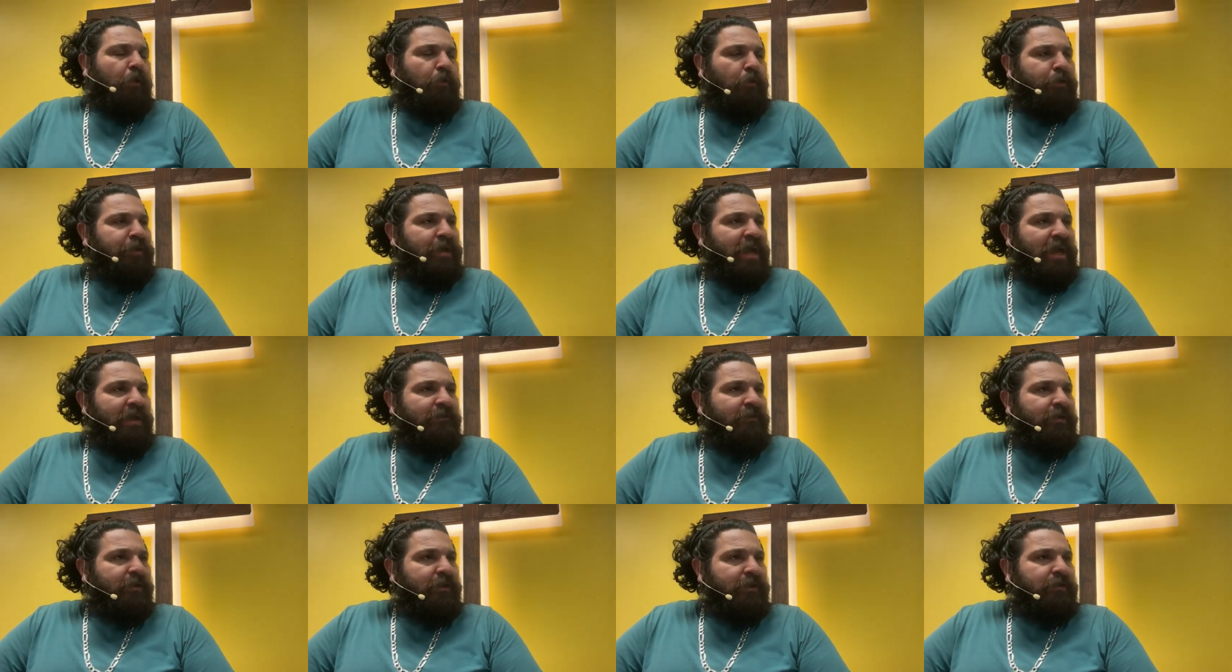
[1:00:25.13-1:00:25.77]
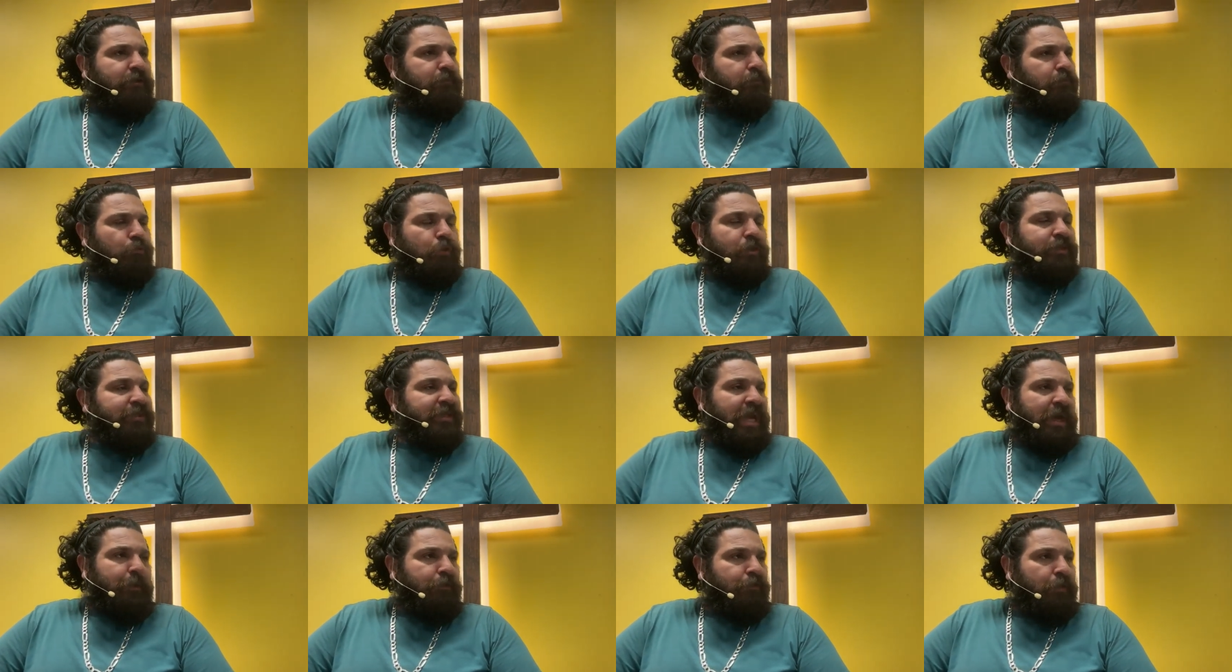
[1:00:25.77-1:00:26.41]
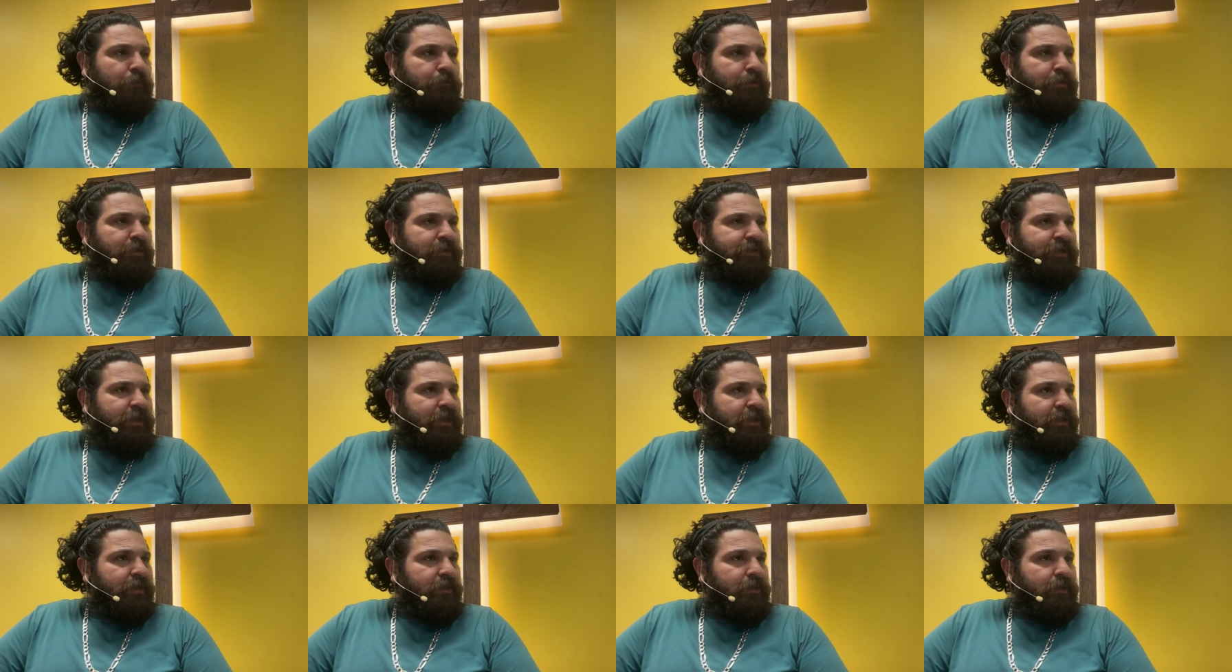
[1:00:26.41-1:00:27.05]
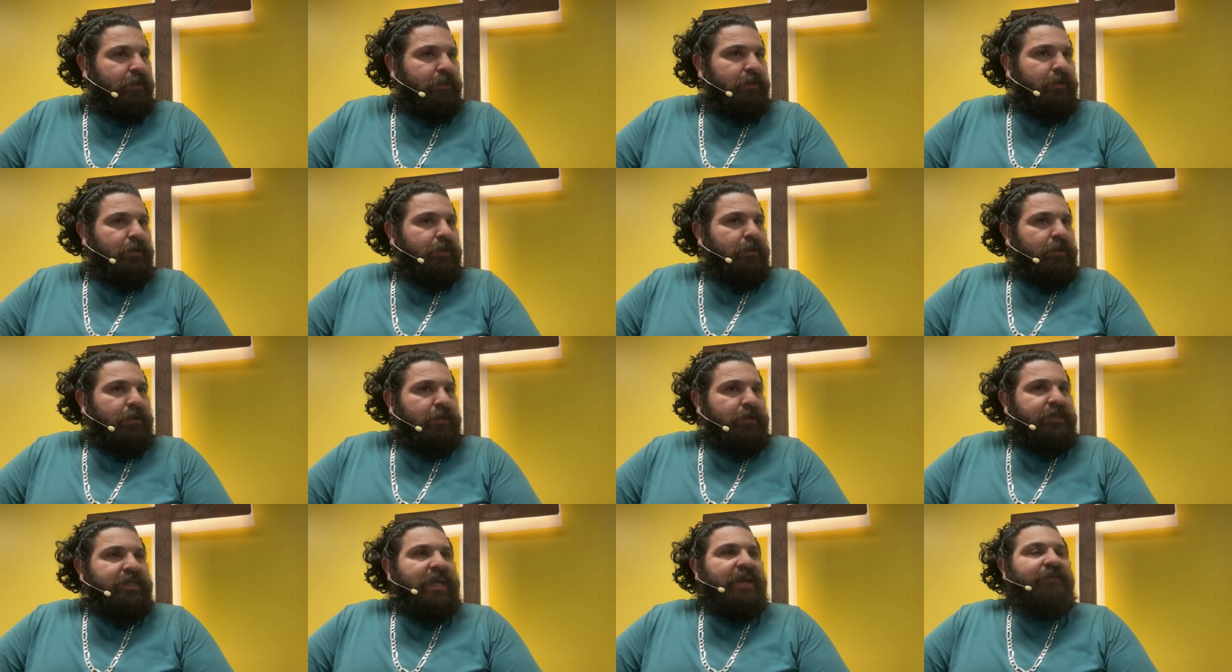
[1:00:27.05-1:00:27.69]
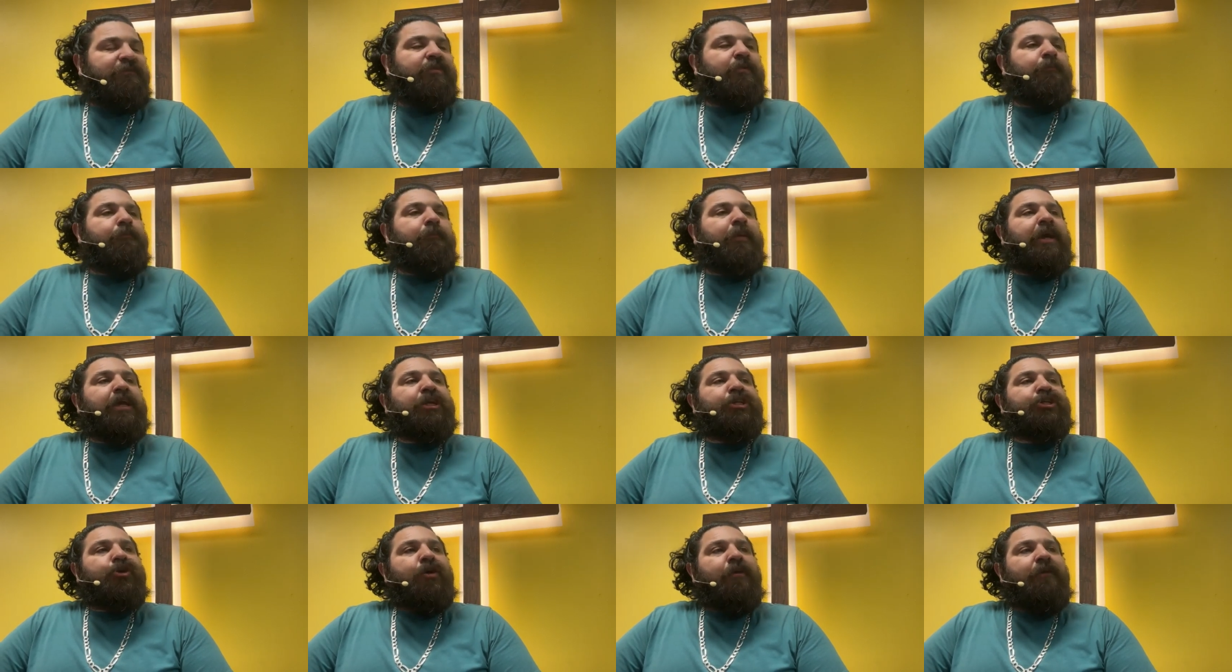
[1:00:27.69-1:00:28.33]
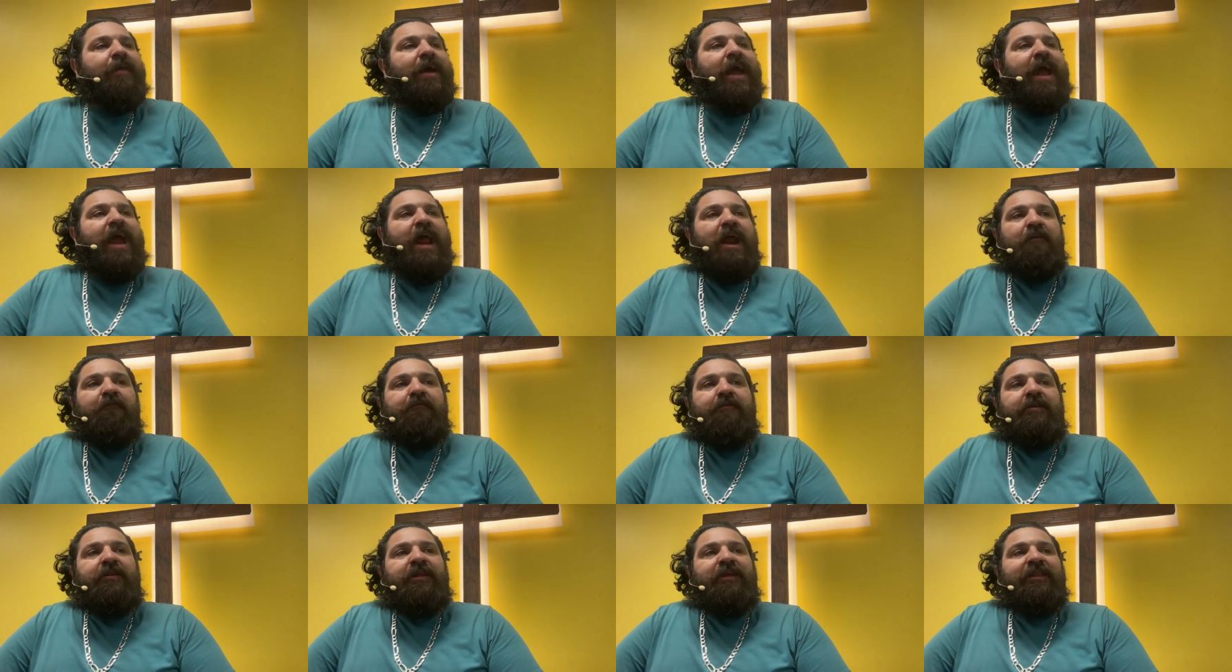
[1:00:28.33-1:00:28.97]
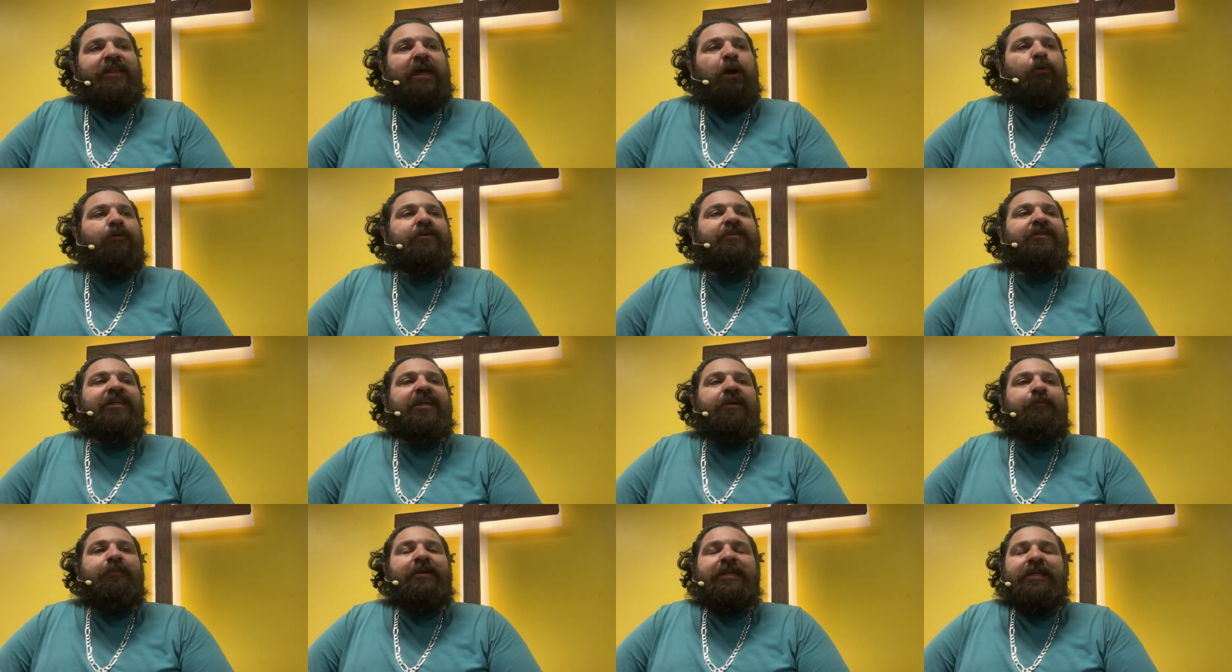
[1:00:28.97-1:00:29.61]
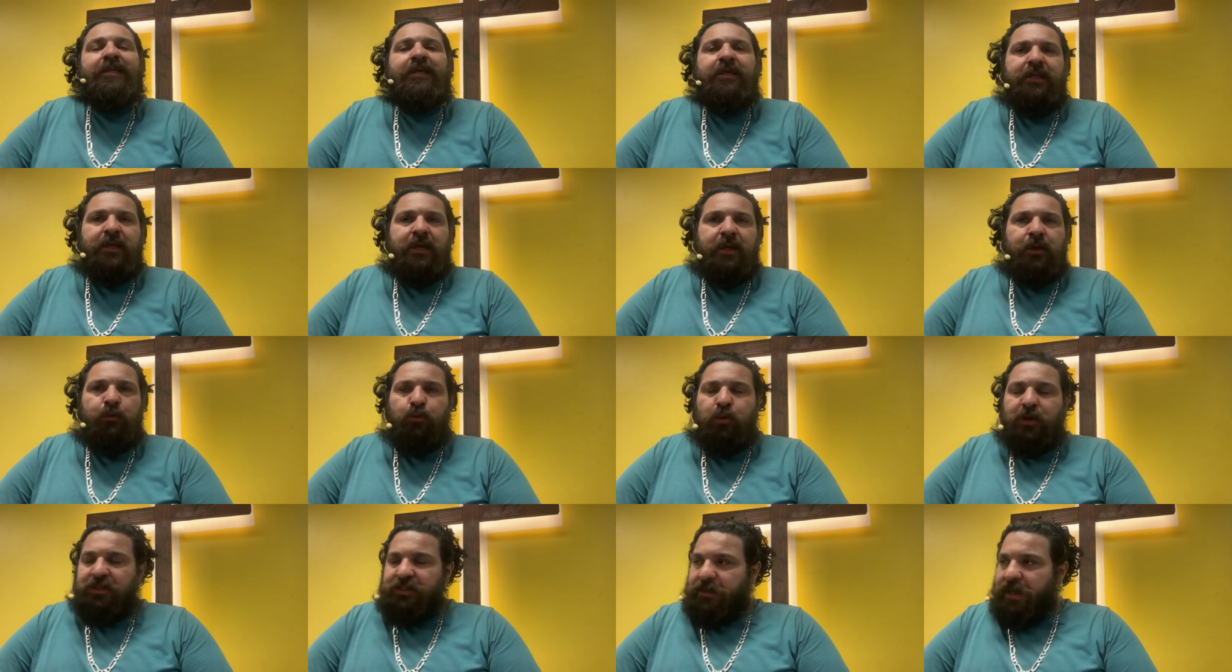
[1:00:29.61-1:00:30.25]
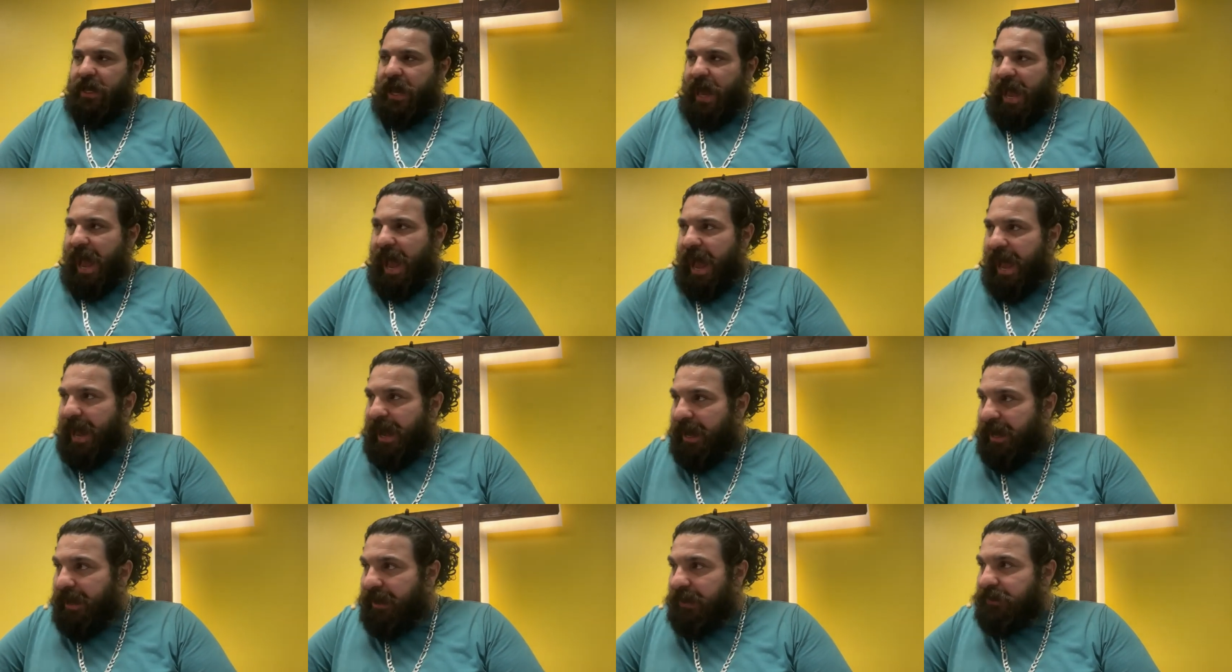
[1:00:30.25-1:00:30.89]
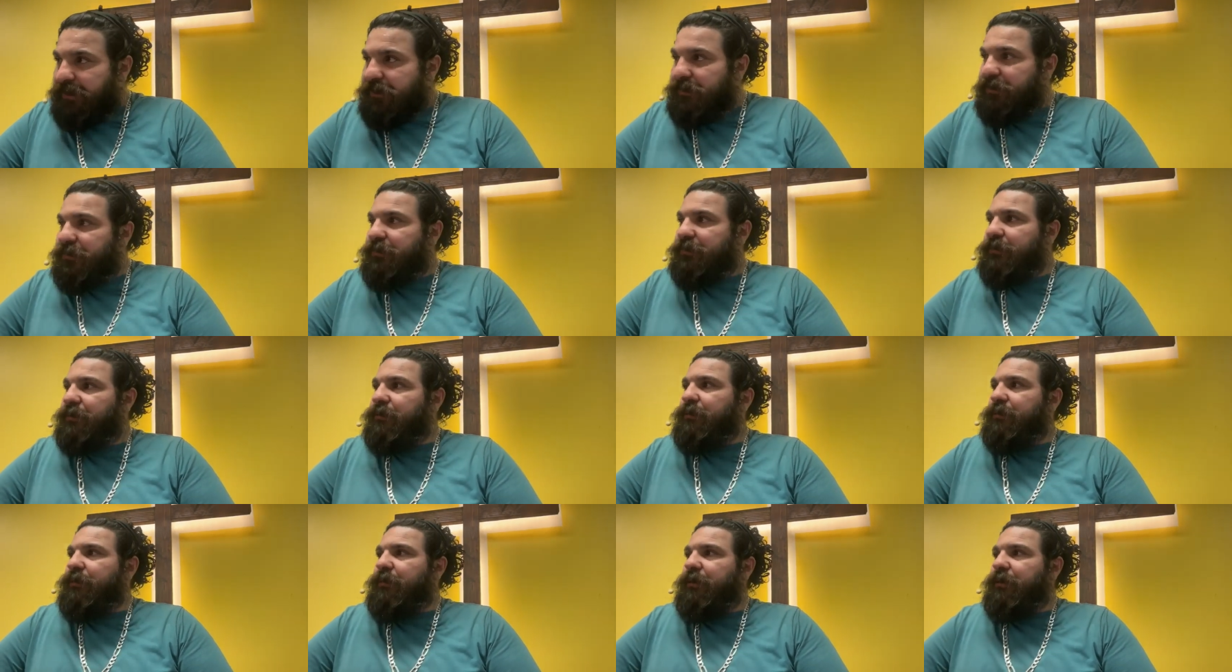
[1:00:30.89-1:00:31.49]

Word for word: Although David wasn't able to build it, David made sure that everything that was going to be needed was at hand.